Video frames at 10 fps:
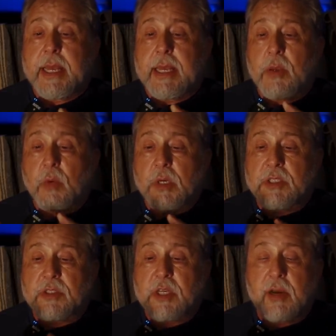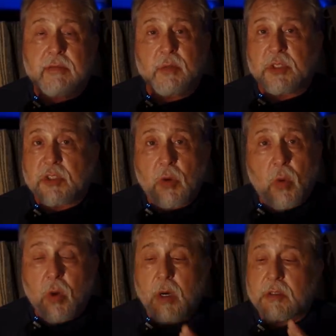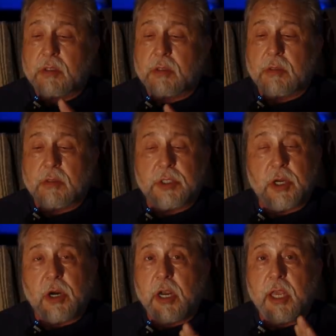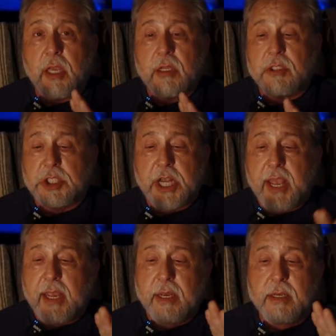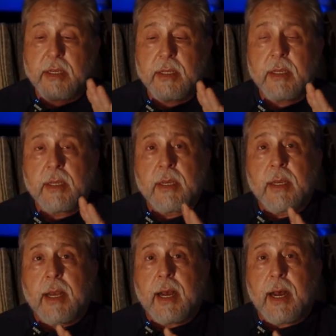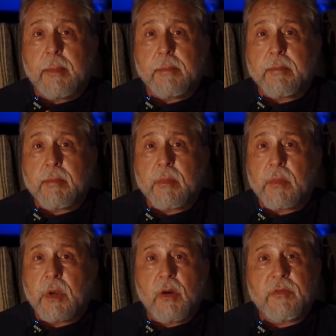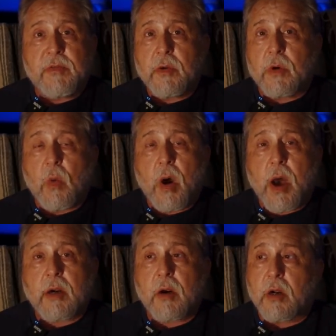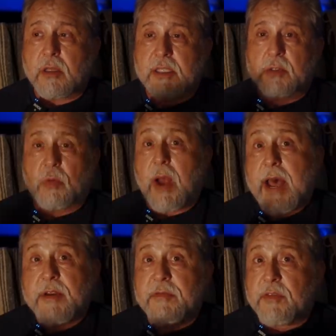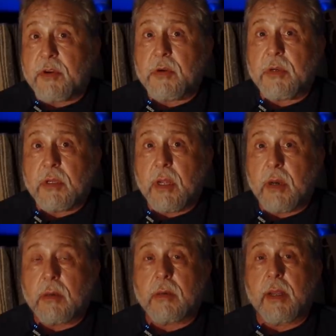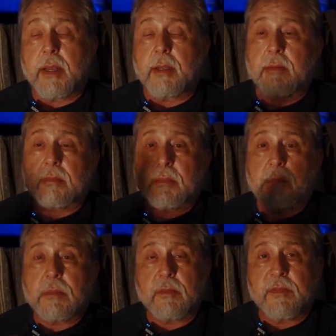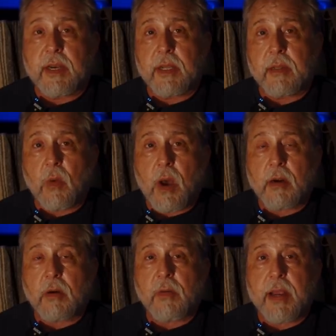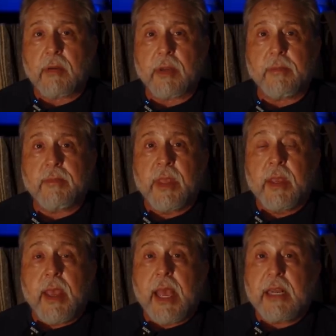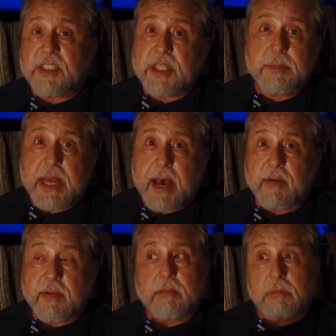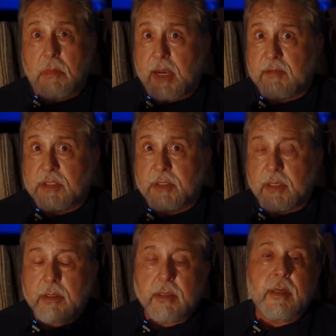He was covered with sores, dirty, chained, um, no food or water, or at least rotten food and, and very little water around him. And he seemed out of it, obviously.